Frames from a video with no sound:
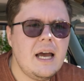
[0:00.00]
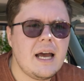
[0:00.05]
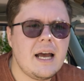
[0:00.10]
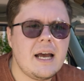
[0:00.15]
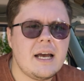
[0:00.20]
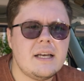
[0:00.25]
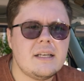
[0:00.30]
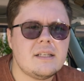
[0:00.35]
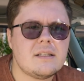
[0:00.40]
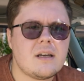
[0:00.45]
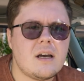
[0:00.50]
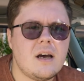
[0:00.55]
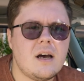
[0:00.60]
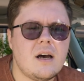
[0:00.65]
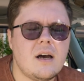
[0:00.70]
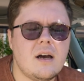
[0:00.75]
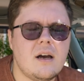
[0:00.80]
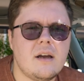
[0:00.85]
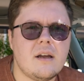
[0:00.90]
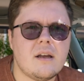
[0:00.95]
as
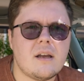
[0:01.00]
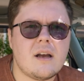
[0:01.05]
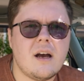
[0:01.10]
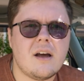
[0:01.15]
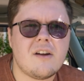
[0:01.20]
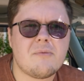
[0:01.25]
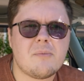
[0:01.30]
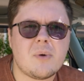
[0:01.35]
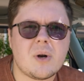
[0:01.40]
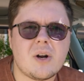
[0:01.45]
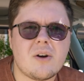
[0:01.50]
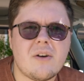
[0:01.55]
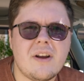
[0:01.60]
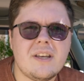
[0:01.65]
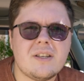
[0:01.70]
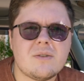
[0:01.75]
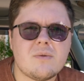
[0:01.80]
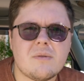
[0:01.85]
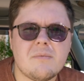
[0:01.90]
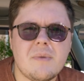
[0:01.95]
I kind of
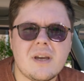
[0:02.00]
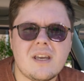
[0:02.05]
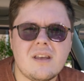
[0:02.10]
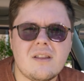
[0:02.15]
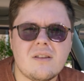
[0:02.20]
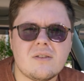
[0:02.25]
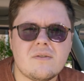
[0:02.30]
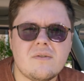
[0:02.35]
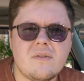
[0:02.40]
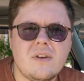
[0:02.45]
progressed with making those